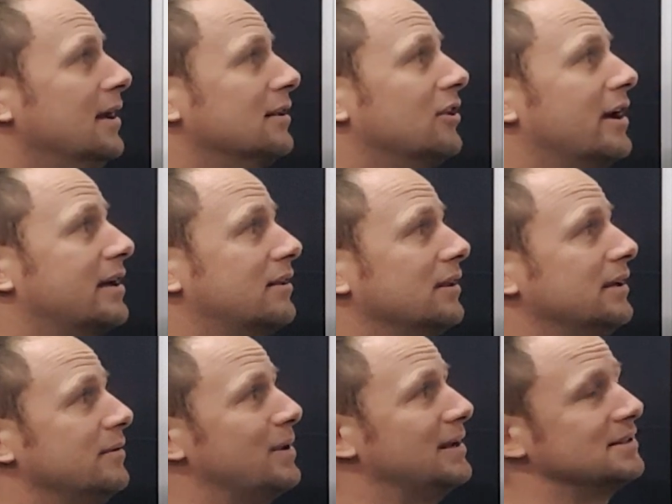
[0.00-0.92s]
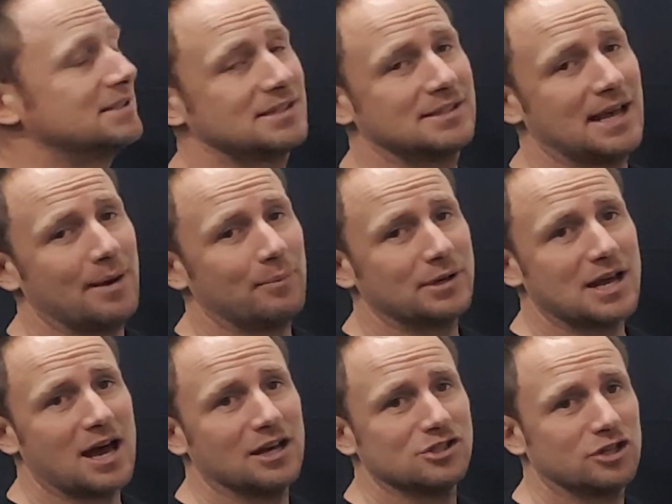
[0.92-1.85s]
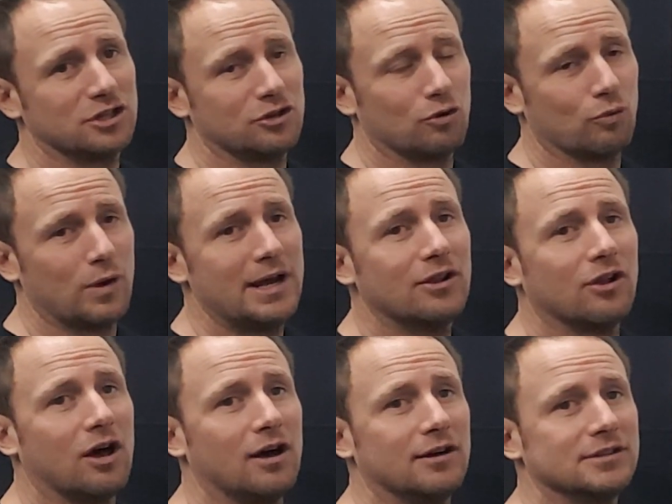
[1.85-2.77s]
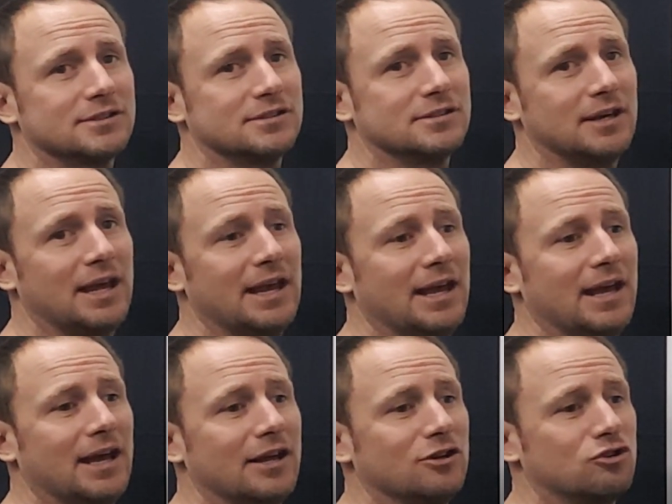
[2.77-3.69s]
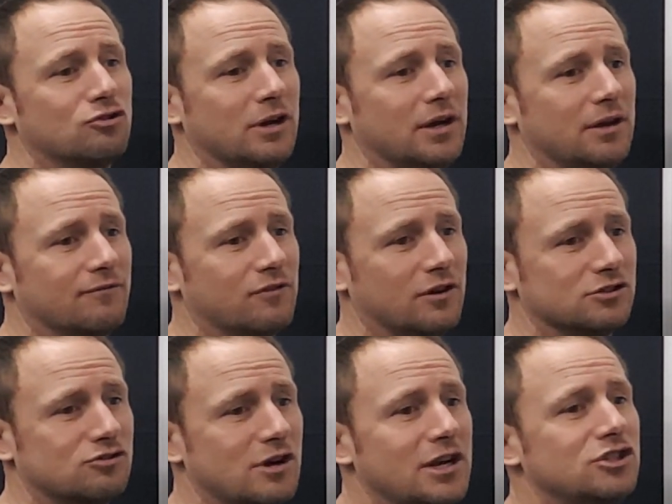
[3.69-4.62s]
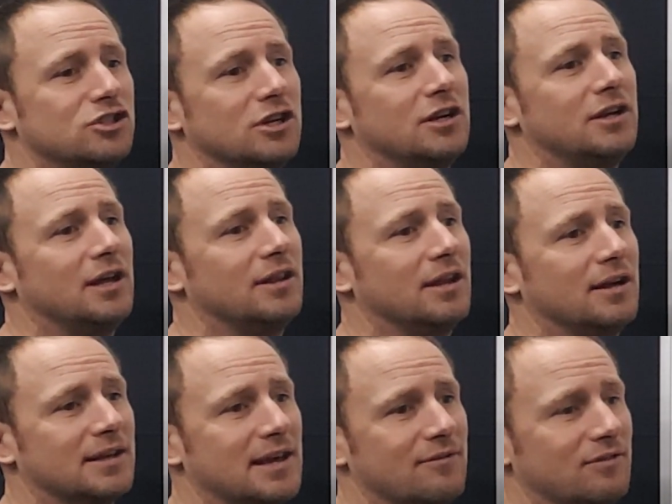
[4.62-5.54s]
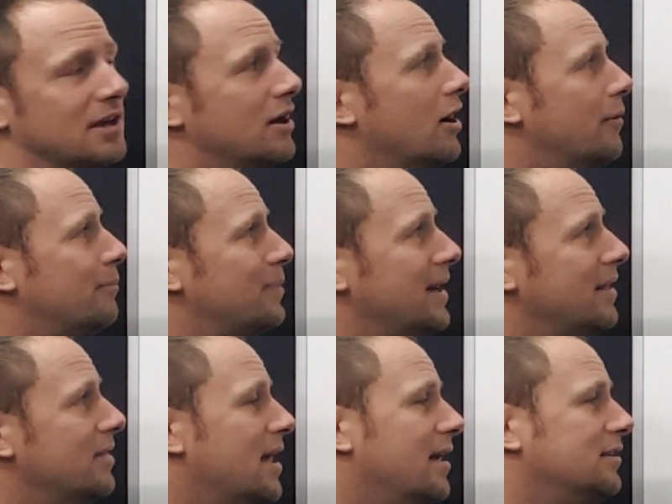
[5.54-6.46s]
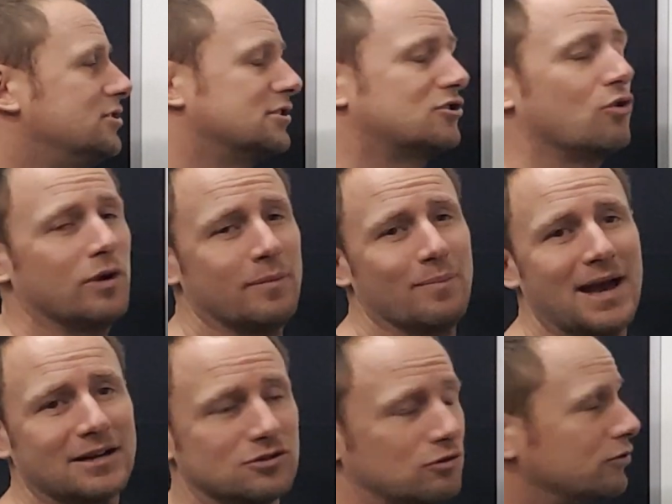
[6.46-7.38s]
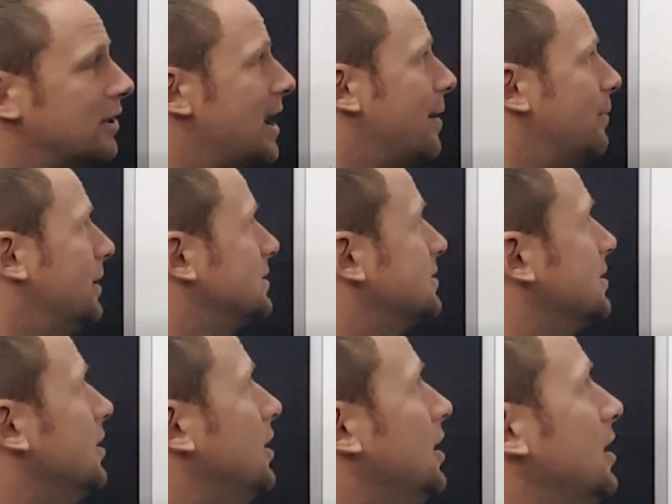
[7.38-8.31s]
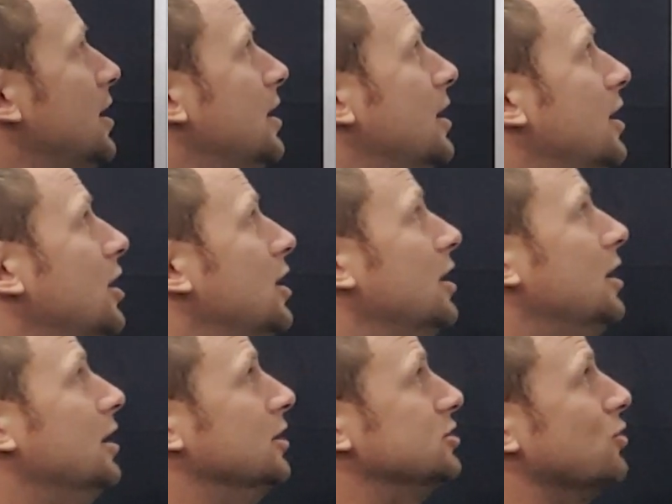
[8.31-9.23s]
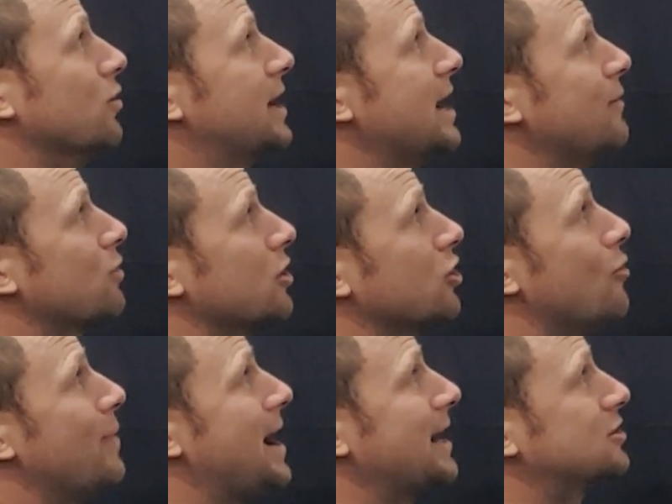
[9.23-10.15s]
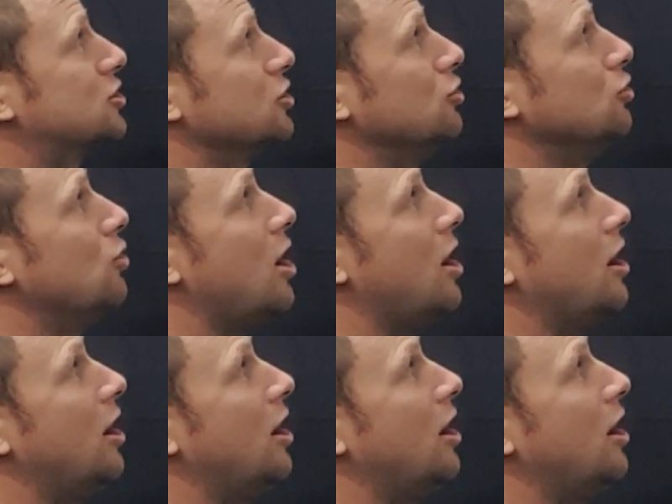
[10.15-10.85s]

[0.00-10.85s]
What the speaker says: likely been sabotaging your weight loss and creating frustration and then giving up and then just going back to old habits. So again, we're going to go back to a